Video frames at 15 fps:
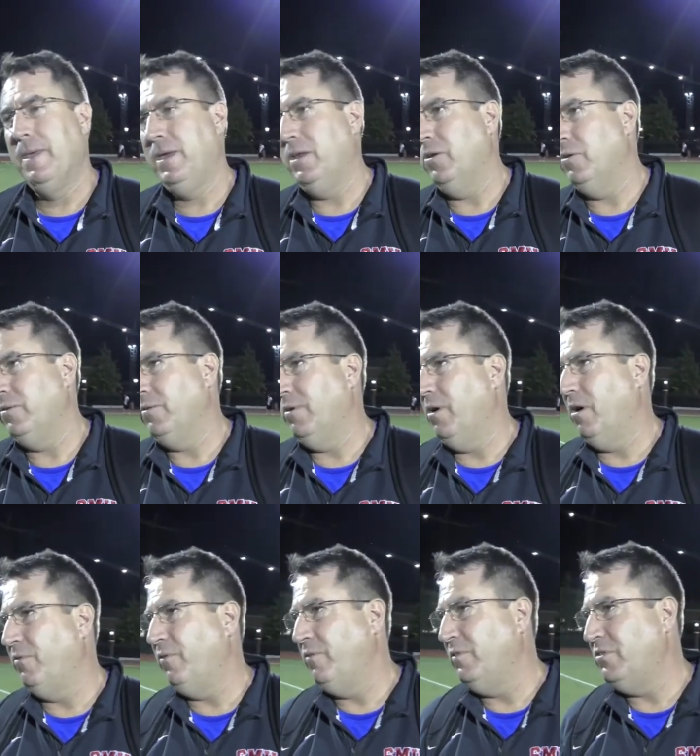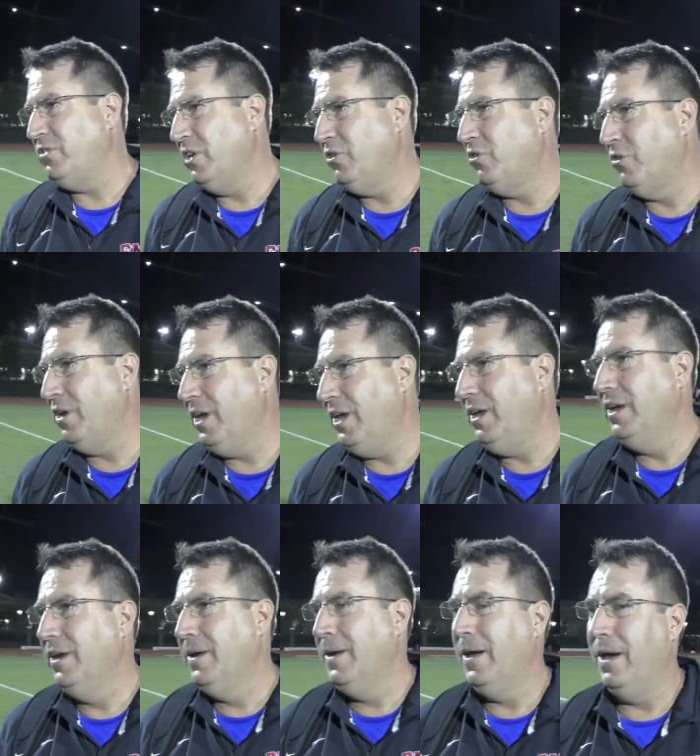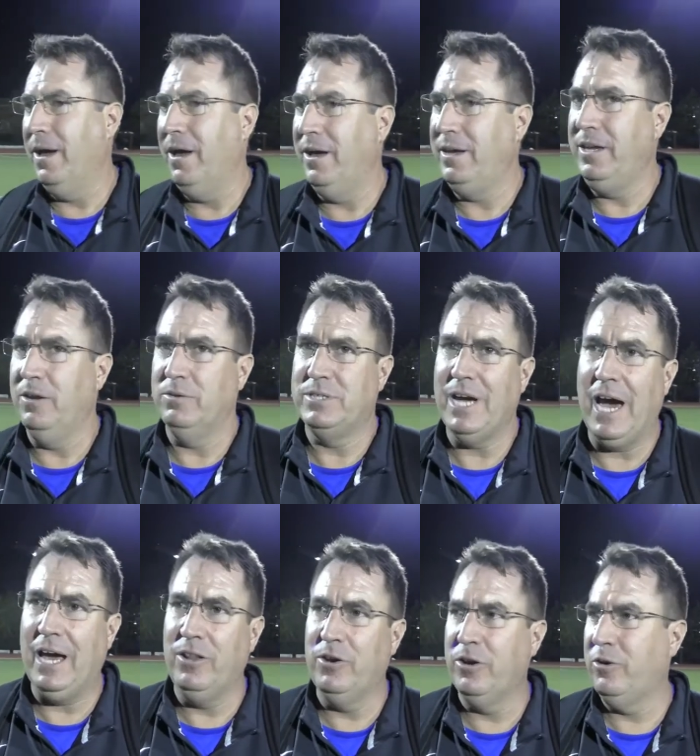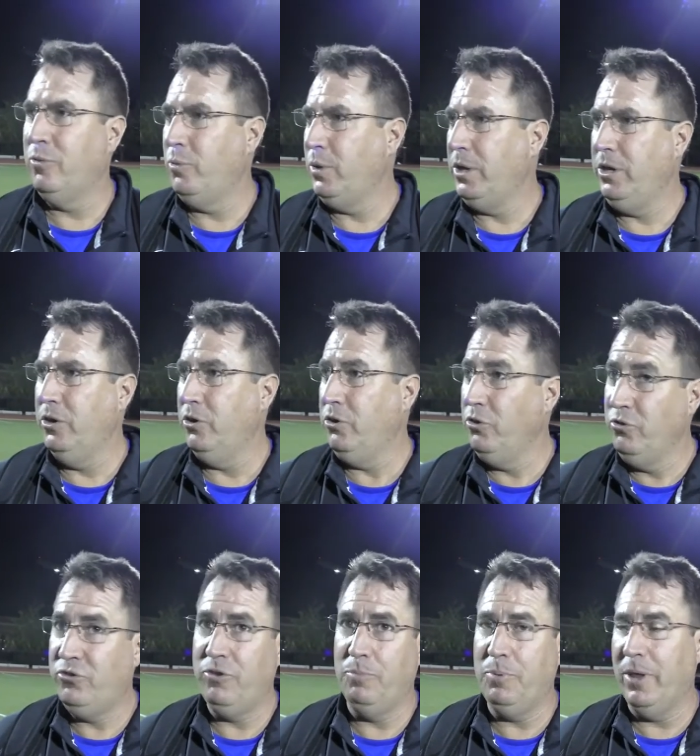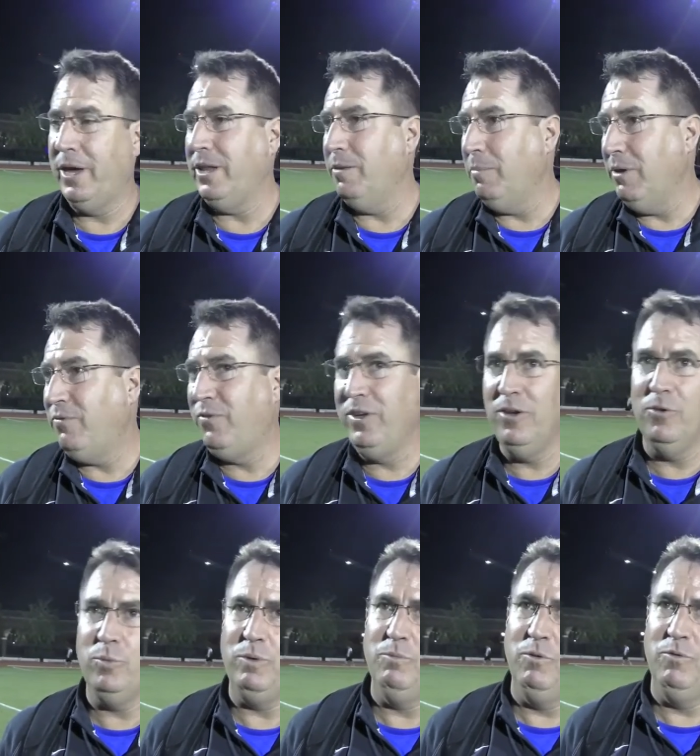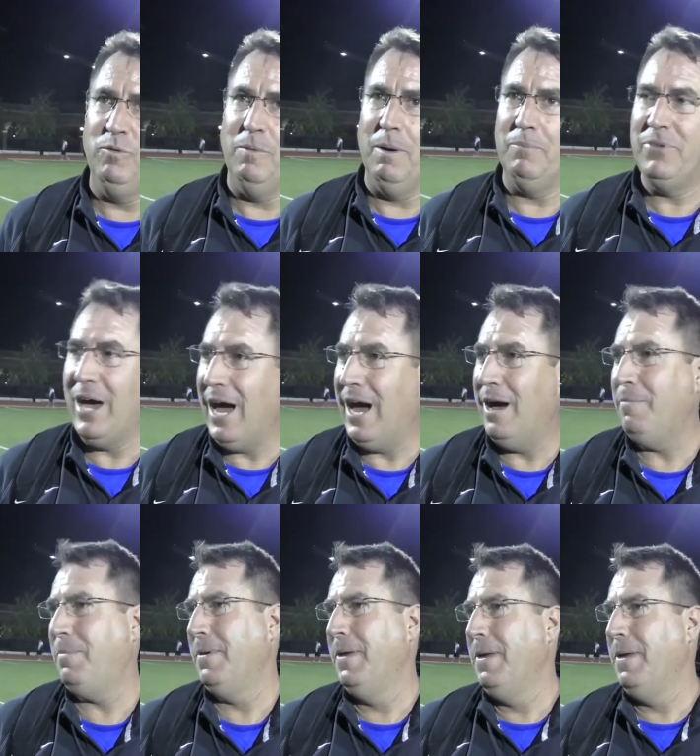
you know, off of his injury. Uh, you know, Tyler you know, used to play in the midfield. We moved him up top.